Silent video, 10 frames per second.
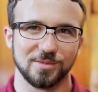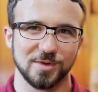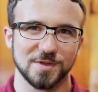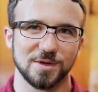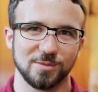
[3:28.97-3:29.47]

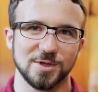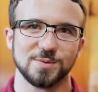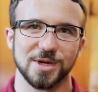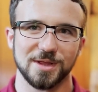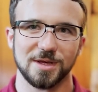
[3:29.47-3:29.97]
in some ways,
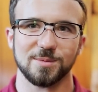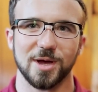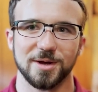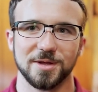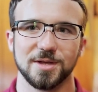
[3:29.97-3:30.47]
when I think
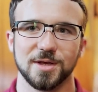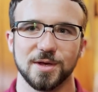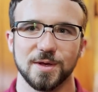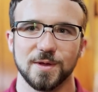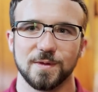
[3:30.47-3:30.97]
about it,
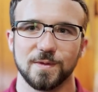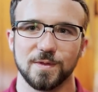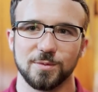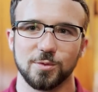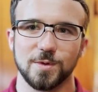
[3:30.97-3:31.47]

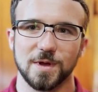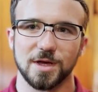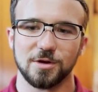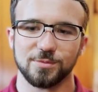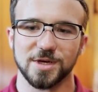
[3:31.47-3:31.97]
the more that
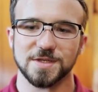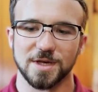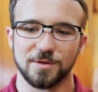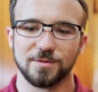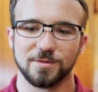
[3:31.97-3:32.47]
I know
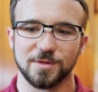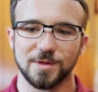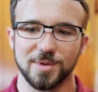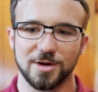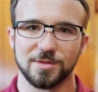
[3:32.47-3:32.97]
myself,
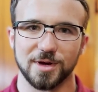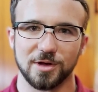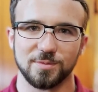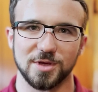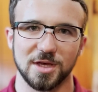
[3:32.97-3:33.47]
the better that
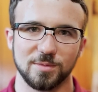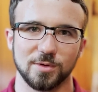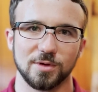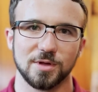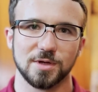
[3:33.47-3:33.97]
I'll be
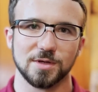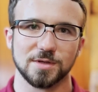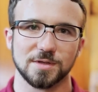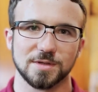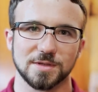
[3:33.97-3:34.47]
able
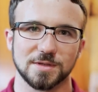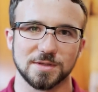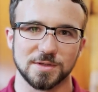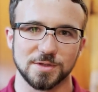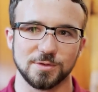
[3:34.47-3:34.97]

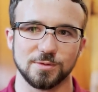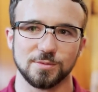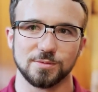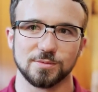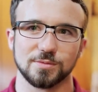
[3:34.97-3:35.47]
to
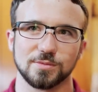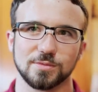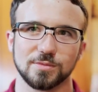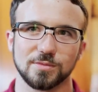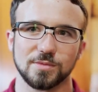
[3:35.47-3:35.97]

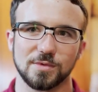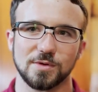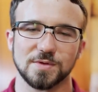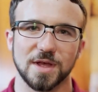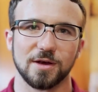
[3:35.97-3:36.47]

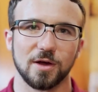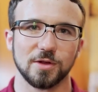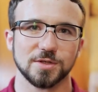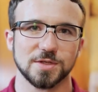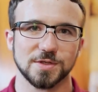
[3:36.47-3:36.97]
use that
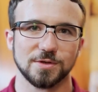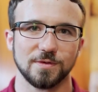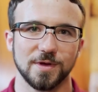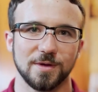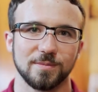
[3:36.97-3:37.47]
knowledge to
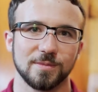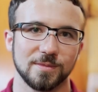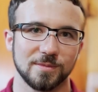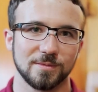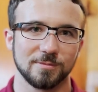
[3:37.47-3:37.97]
serve him
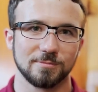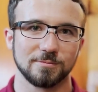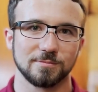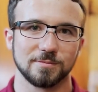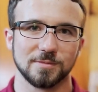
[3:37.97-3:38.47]

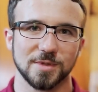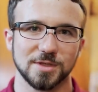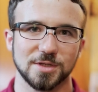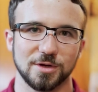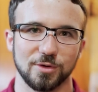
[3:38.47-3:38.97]
and
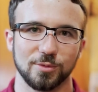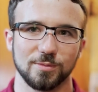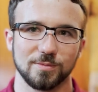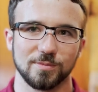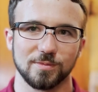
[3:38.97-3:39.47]
to know
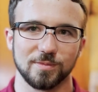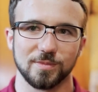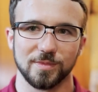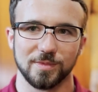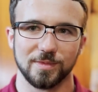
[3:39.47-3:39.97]

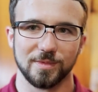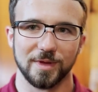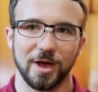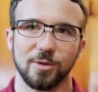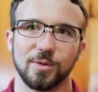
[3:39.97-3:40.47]

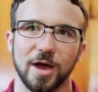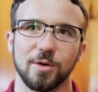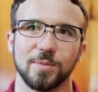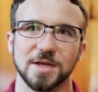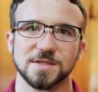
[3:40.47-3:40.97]

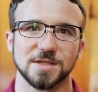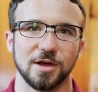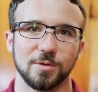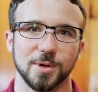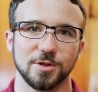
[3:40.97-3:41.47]
how best to
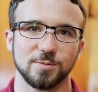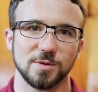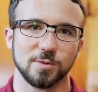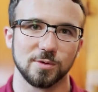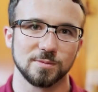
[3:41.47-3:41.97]
help other
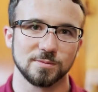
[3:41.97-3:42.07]
people.